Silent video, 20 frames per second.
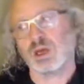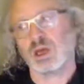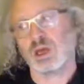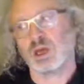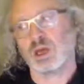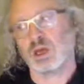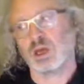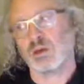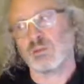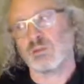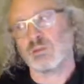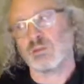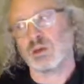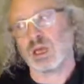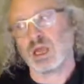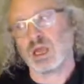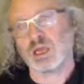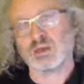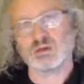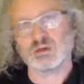
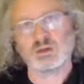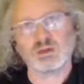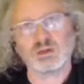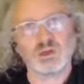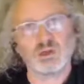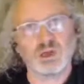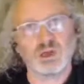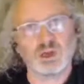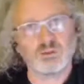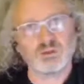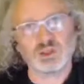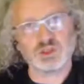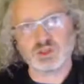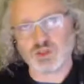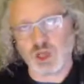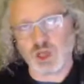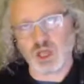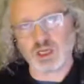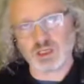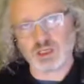and
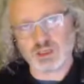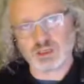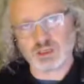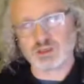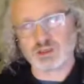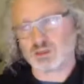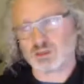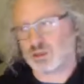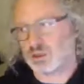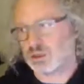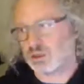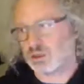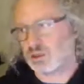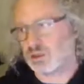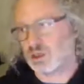designers,